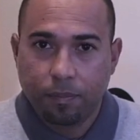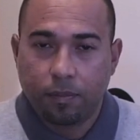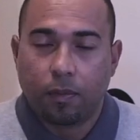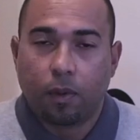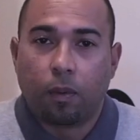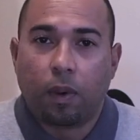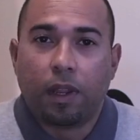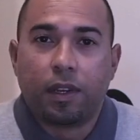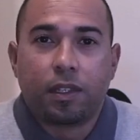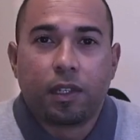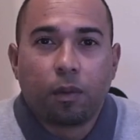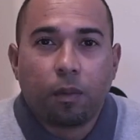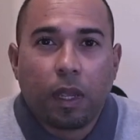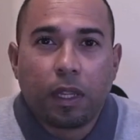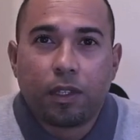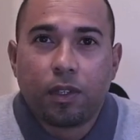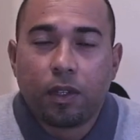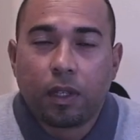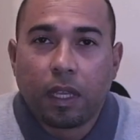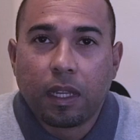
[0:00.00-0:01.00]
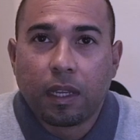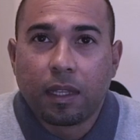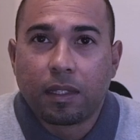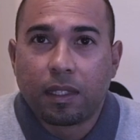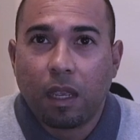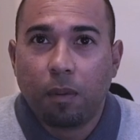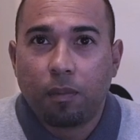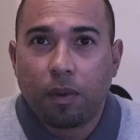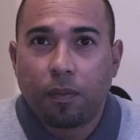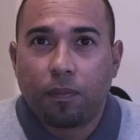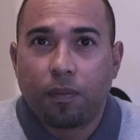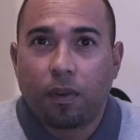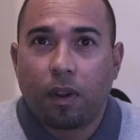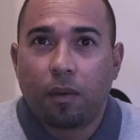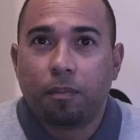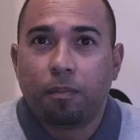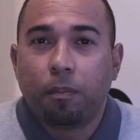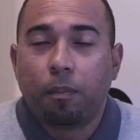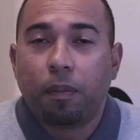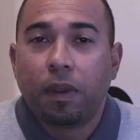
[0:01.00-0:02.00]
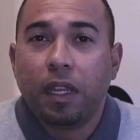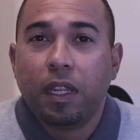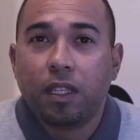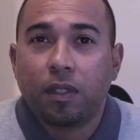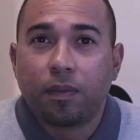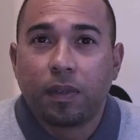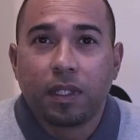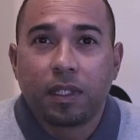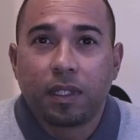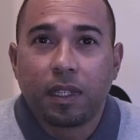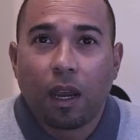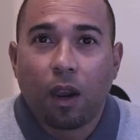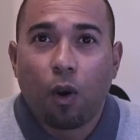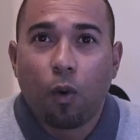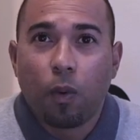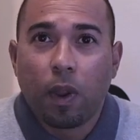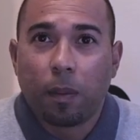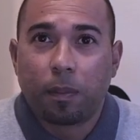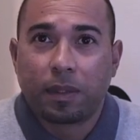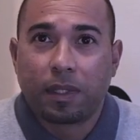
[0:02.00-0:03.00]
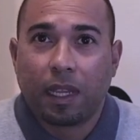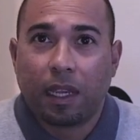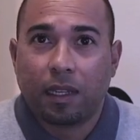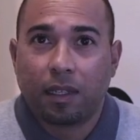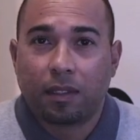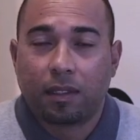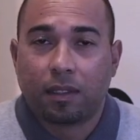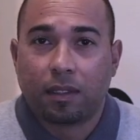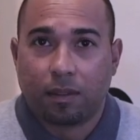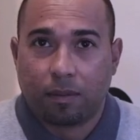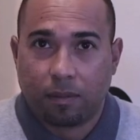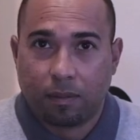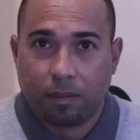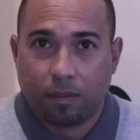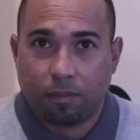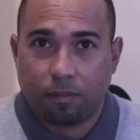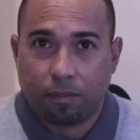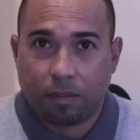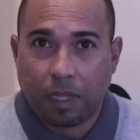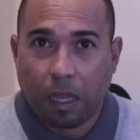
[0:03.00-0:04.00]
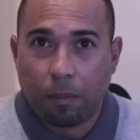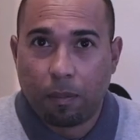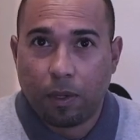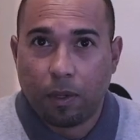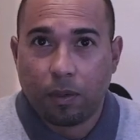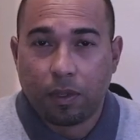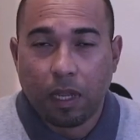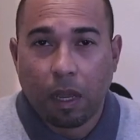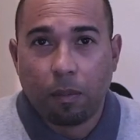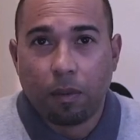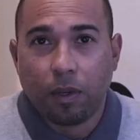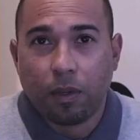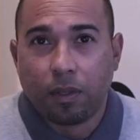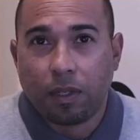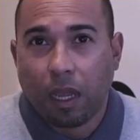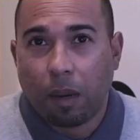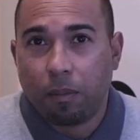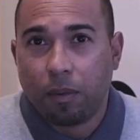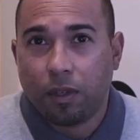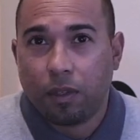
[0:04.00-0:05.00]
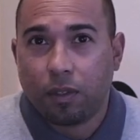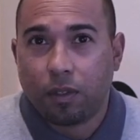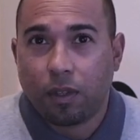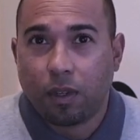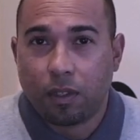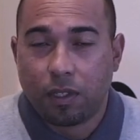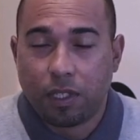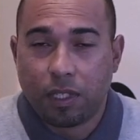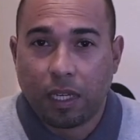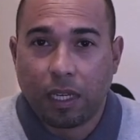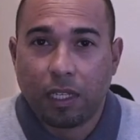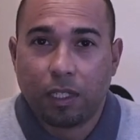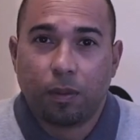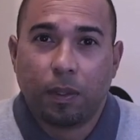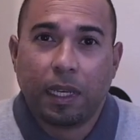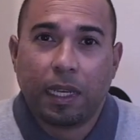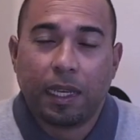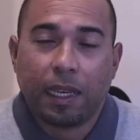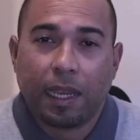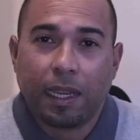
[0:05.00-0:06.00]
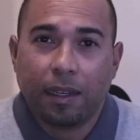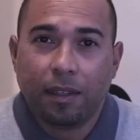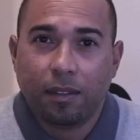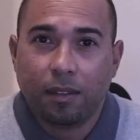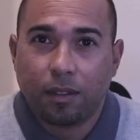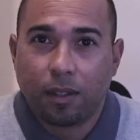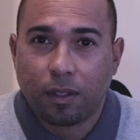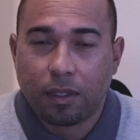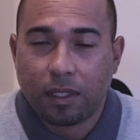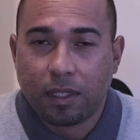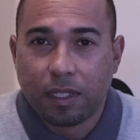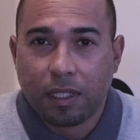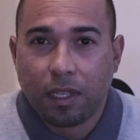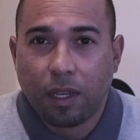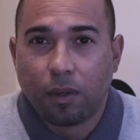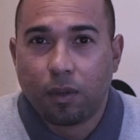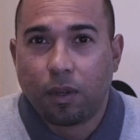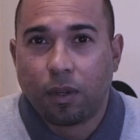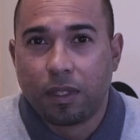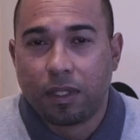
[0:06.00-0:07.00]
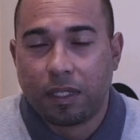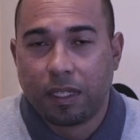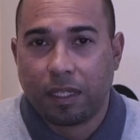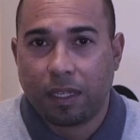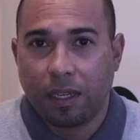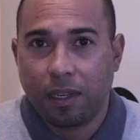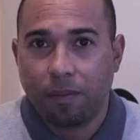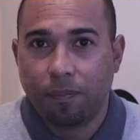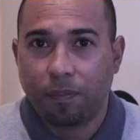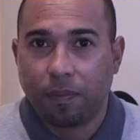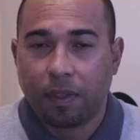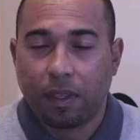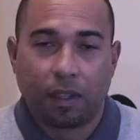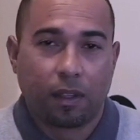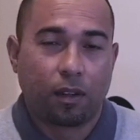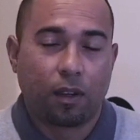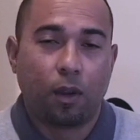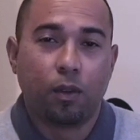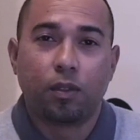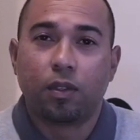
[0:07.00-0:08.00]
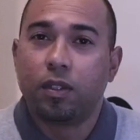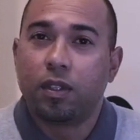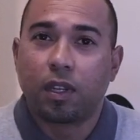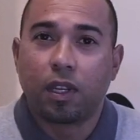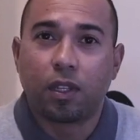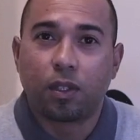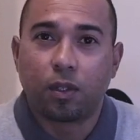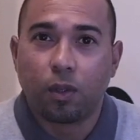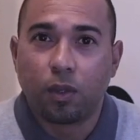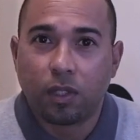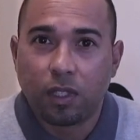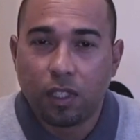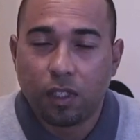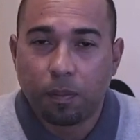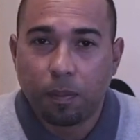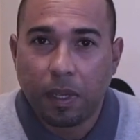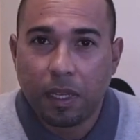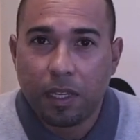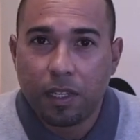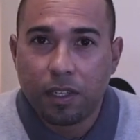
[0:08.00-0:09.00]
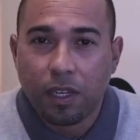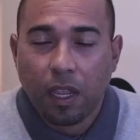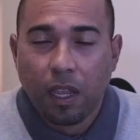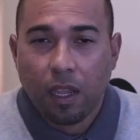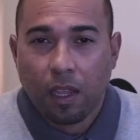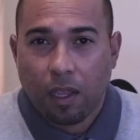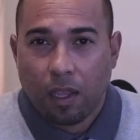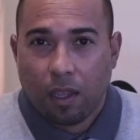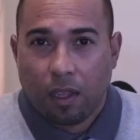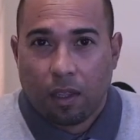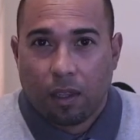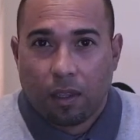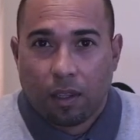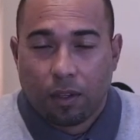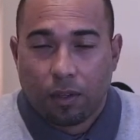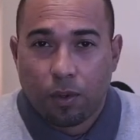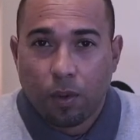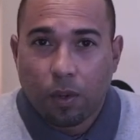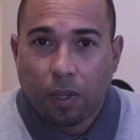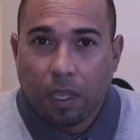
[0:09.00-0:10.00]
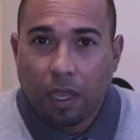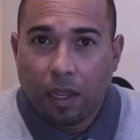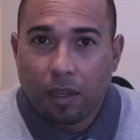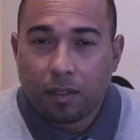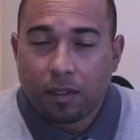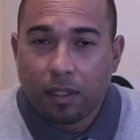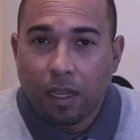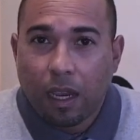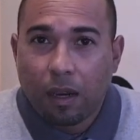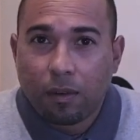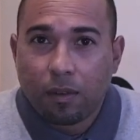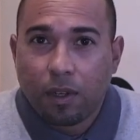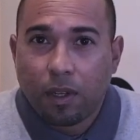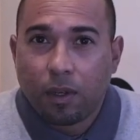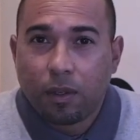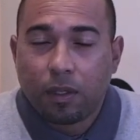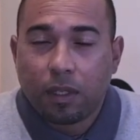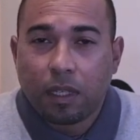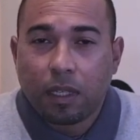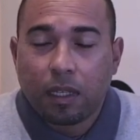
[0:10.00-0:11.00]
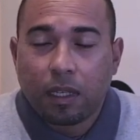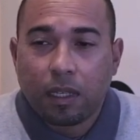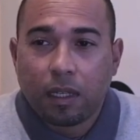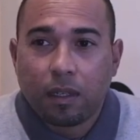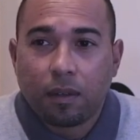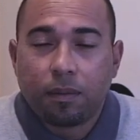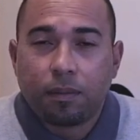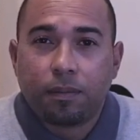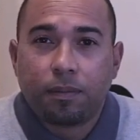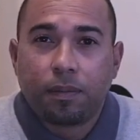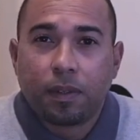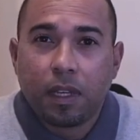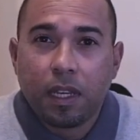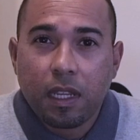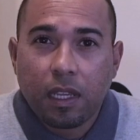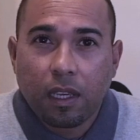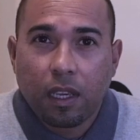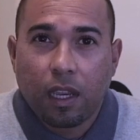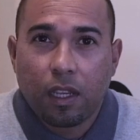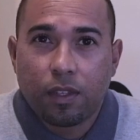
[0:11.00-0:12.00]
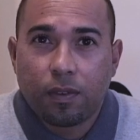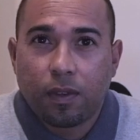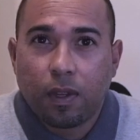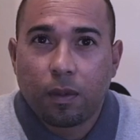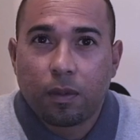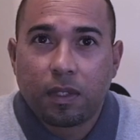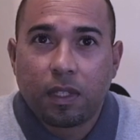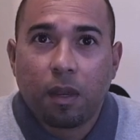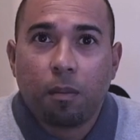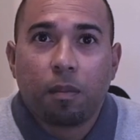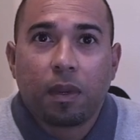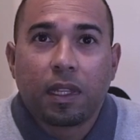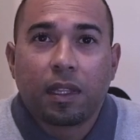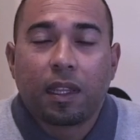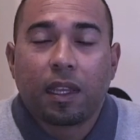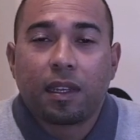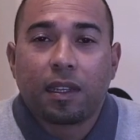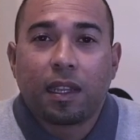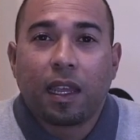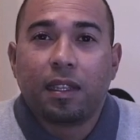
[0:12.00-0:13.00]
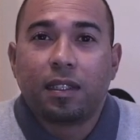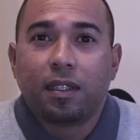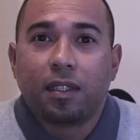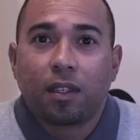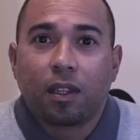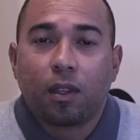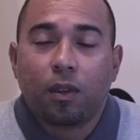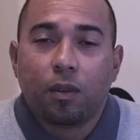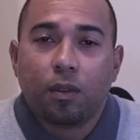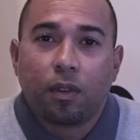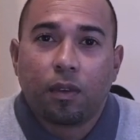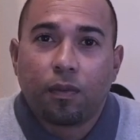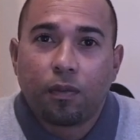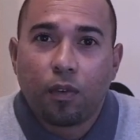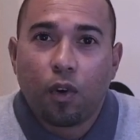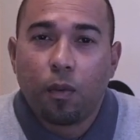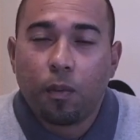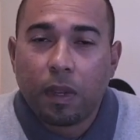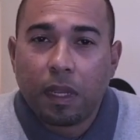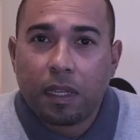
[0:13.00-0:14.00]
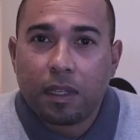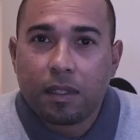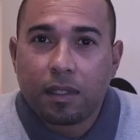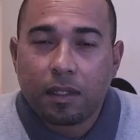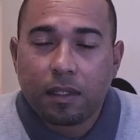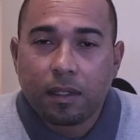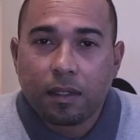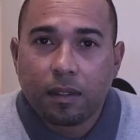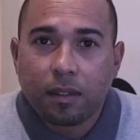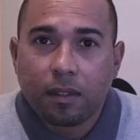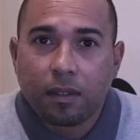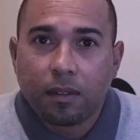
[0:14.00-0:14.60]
wondering where to get a template from, please visit our website www.j29.co.za. Go to the resources page. You can download a free cash flow template that does include the formulas,